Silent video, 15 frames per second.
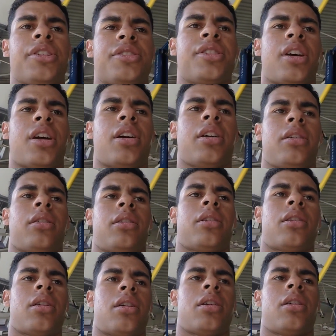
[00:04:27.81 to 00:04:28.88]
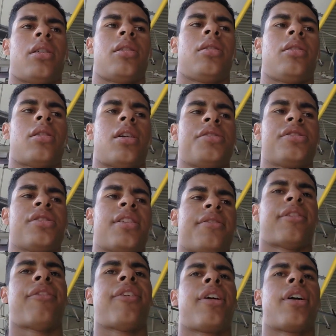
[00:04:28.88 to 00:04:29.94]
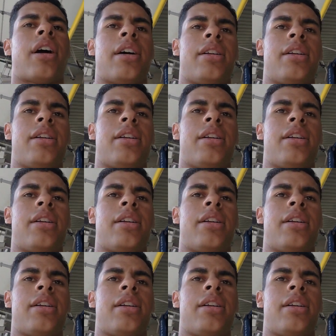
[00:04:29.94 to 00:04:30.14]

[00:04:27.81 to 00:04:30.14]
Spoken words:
this side, and I just have to figure out